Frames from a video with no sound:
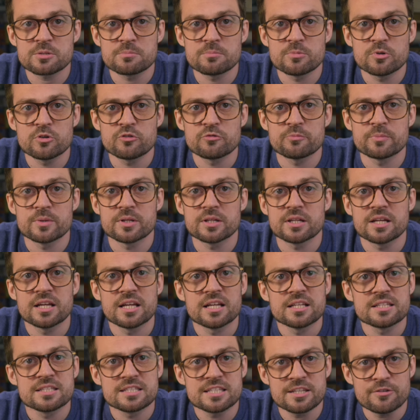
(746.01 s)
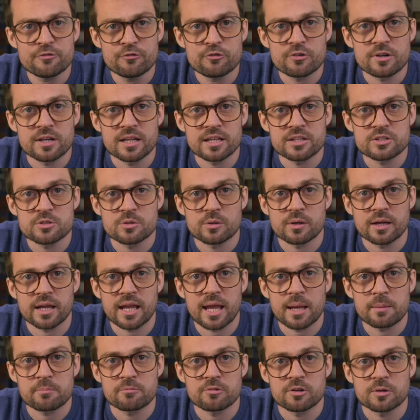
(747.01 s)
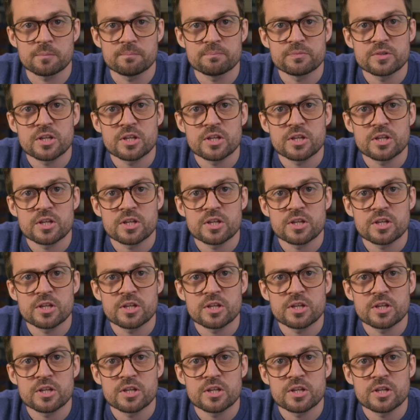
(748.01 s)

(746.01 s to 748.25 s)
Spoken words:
movement differently to a camera.